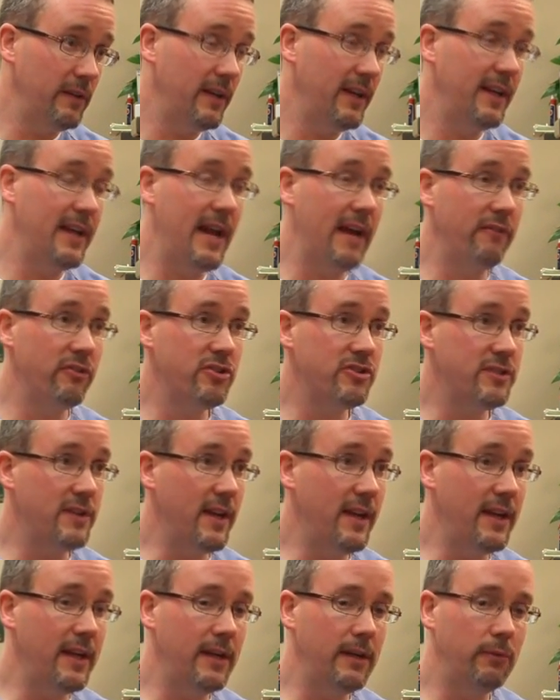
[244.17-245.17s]
In an average
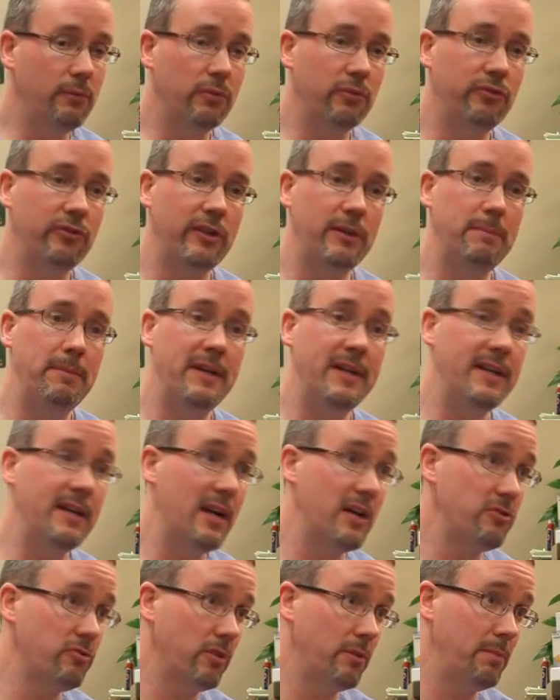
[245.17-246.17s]
day, we'll see
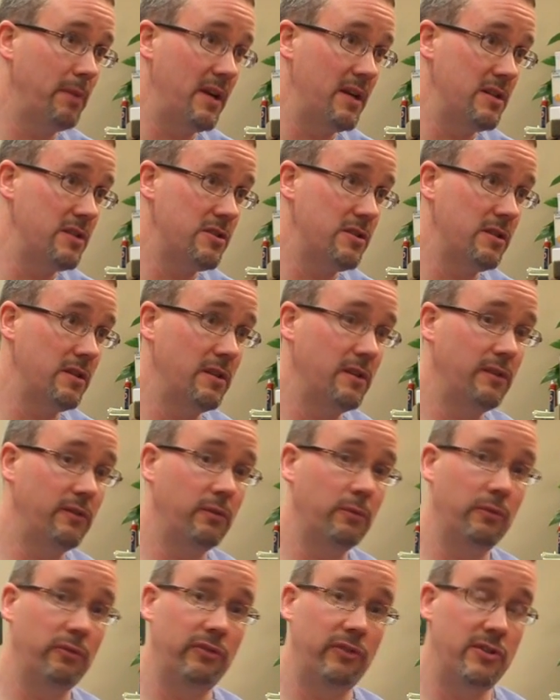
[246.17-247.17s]
pediatric patients,
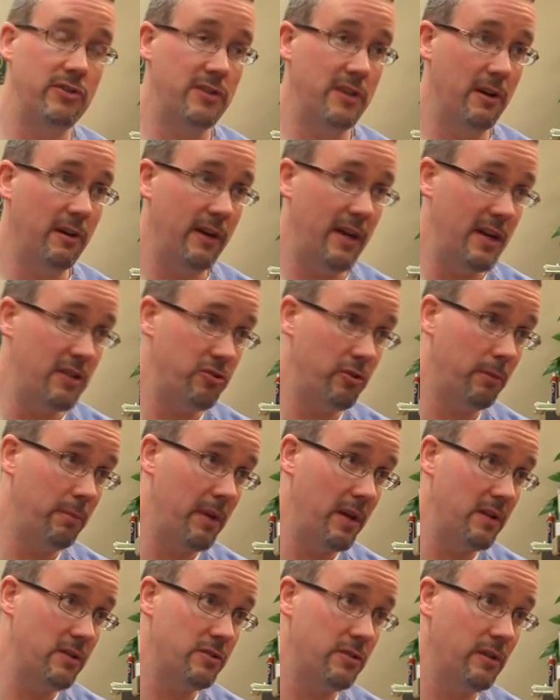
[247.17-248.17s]
we'll see geriatric
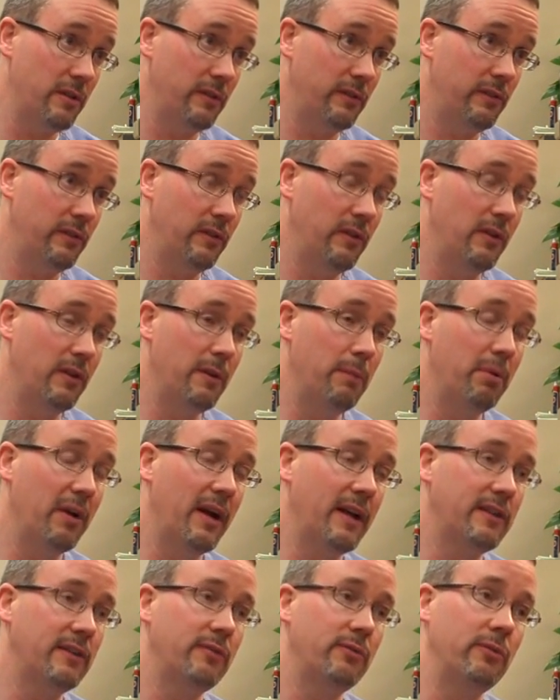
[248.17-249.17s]
patients. You know, the
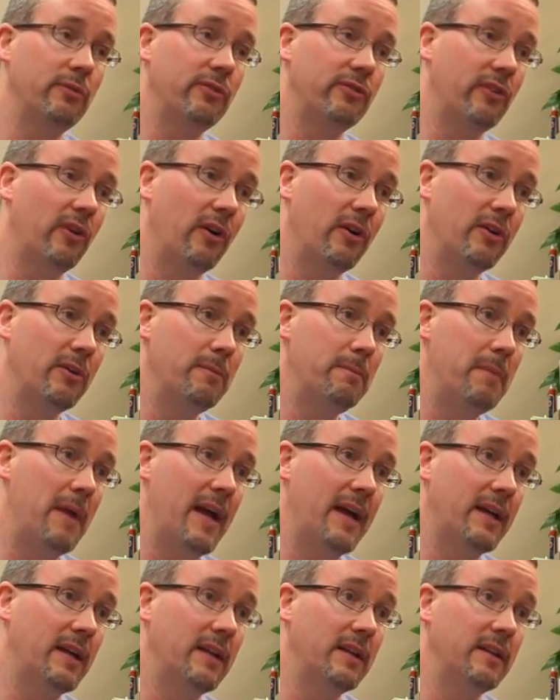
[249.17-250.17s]
practice was started
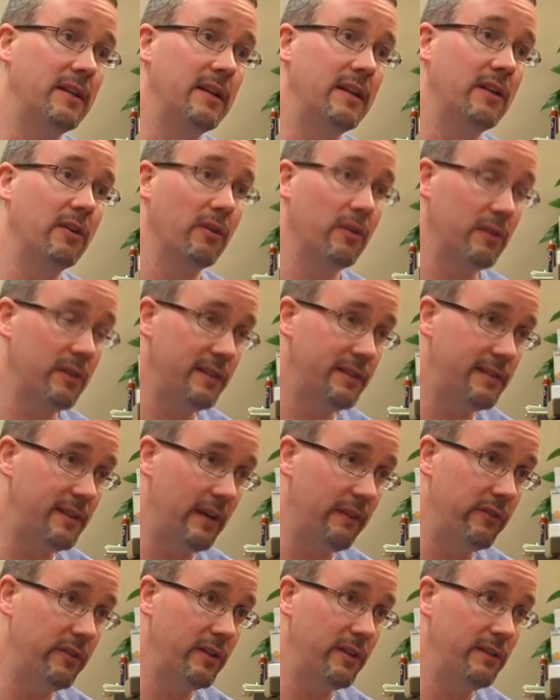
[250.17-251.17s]
back in the early
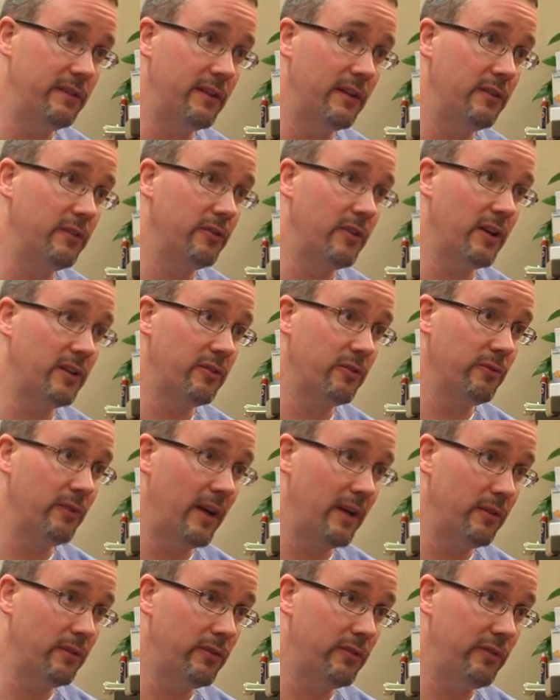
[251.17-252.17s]
70s under Dr.
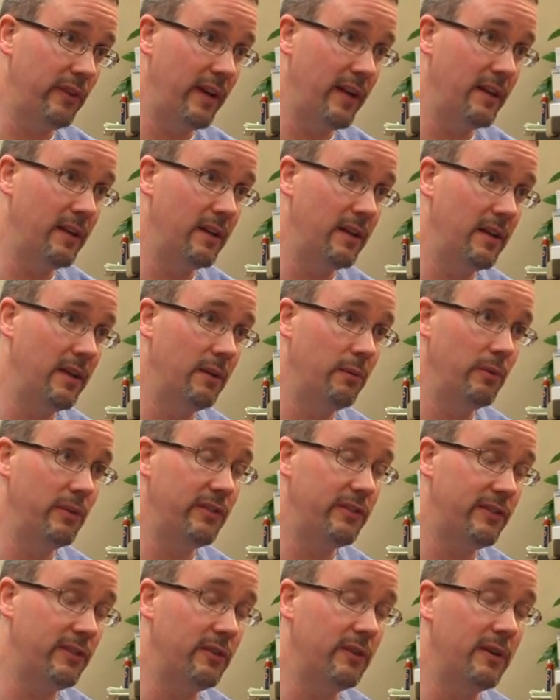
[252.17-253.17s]
Ronald Sveda, and we
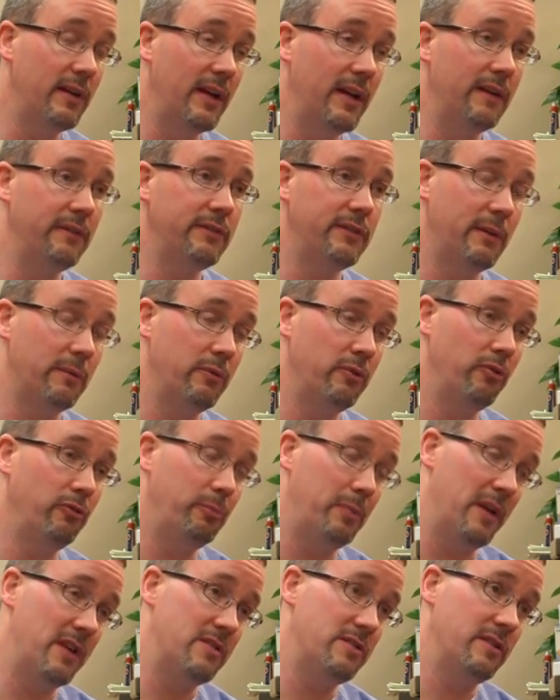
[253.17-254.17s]
still have some of those
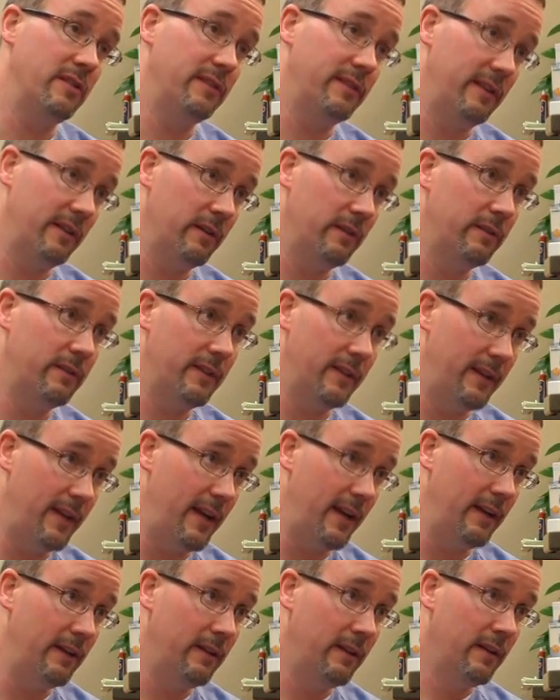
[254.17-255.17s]
patients here today.